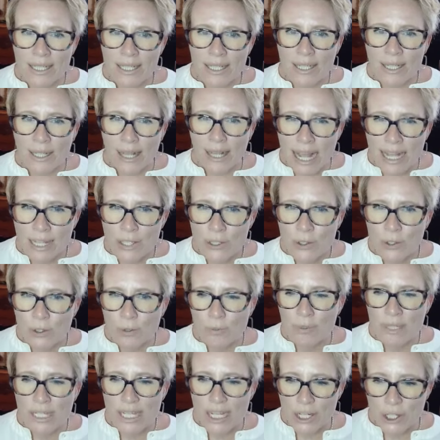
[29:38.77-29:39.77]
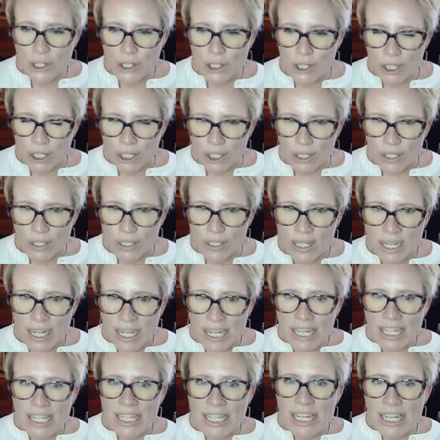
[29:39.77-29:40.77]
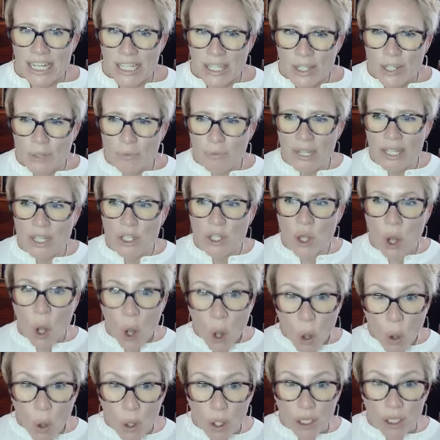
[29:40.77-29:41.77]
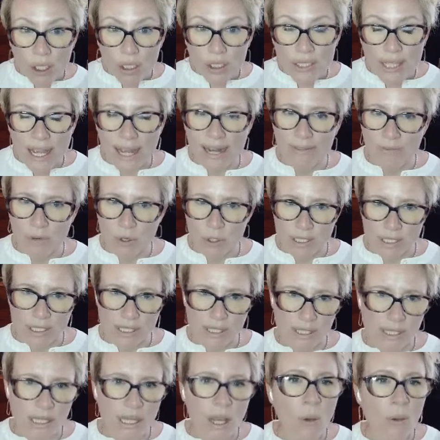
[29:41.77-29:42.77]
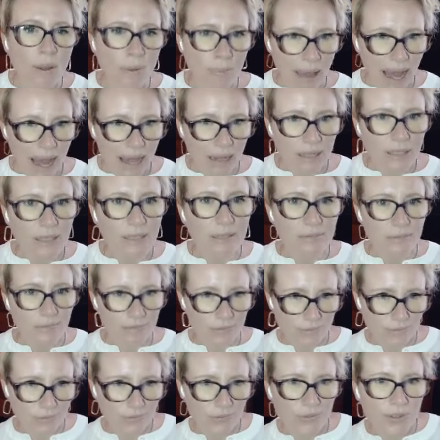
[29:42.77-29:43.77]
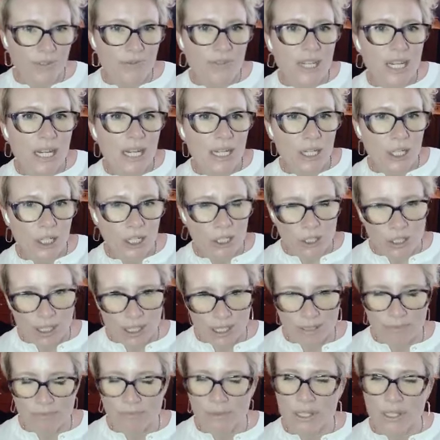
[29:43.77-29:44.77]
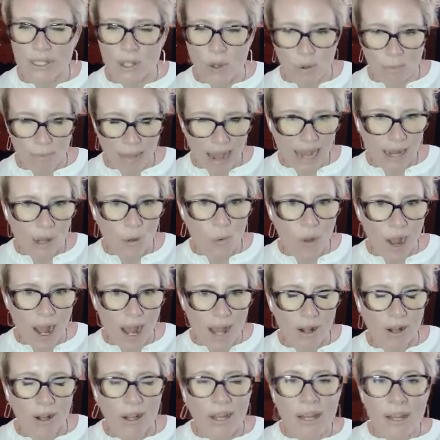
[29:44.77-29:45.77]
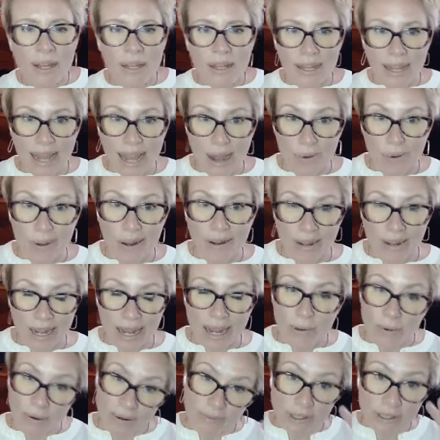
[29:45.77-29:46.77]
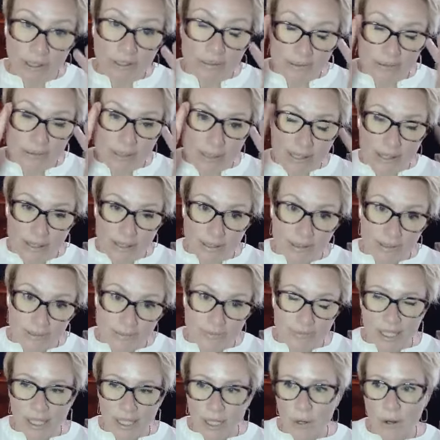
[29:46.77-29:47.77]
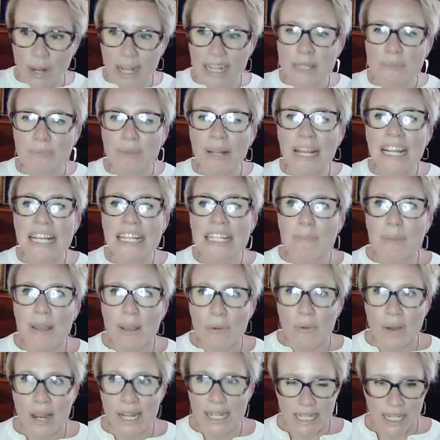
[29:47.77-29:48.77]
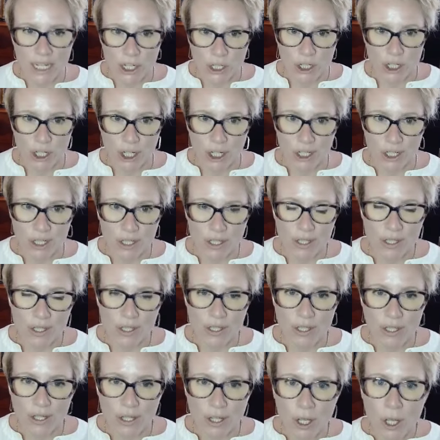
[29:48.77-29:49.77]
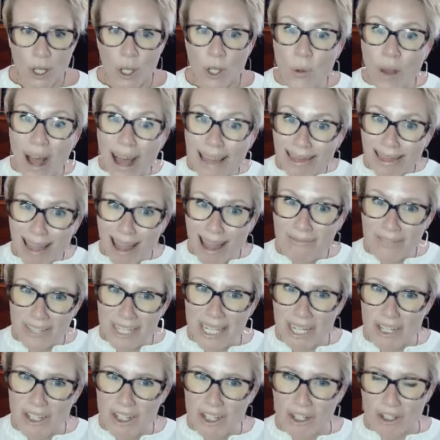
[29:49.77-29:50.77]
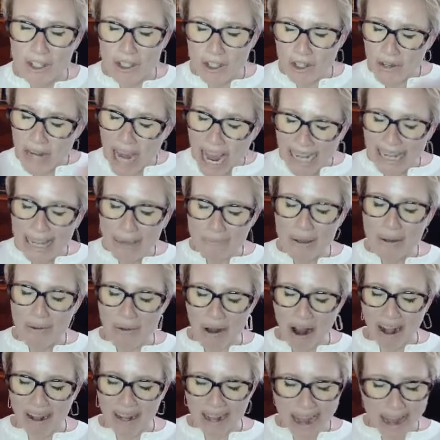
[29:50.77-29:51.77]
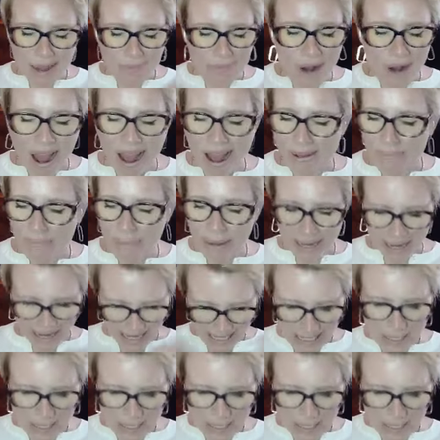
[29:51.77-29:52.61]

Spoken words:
classroom teachers need to be told, and of course this is going back 15 years, this is going back a while. However, still, you know, explain to me why teachers, who I love teachers, do not get me wrong, I am not, but